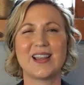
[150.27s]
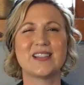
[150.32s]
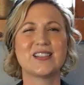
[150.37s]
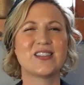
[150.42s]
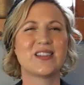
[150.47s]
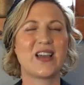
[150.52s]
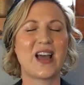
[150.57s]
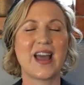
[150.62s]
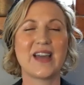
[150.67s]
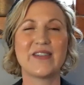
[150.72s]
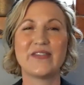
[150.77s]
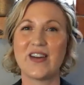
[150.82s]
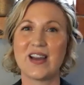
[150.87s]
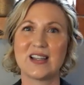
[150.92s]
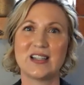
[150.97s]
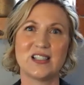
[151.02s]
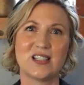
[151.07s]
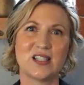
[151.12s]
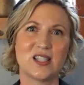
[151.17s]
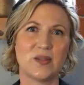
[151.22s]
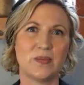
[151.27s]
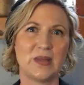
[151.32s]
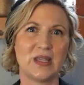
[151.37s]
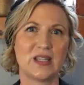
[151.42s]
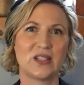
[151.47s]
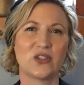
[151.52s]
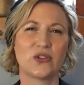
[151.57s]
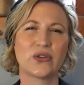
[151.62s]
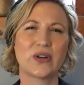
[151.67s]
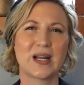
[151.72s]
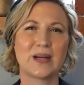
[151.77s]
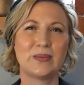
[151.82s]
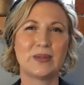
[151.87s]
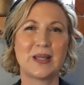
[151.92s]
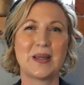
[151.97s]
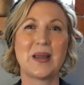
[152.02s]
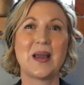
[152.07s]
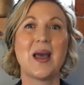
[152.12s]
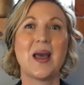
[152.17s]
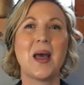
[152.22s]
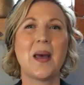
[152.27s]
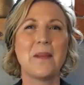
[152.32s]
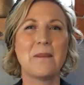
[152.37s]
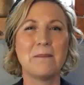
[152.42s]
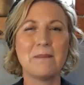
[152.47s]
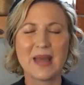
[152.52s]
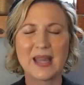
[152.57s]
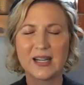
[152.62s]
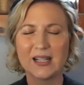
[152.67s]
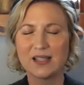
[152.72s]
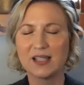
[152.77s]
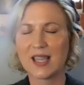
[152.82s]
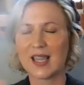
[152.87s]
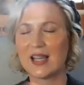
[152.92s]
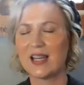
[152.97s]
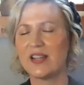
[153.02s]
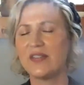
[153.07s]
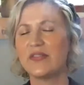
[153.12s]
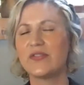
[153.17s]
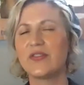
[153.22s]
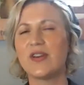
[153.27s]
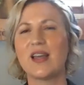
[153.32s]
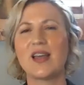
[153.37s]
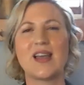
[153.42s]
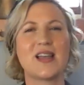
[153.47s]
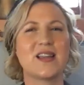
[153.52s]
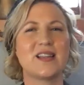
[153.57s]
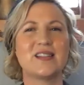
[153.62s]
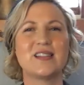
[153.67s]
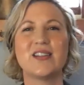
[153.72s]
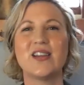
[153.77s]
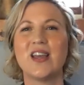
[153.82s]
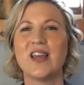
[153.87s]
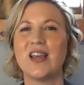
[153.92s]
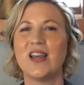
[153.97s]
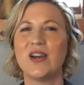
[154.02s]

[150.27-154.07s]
And I find it to be incredibly meditative and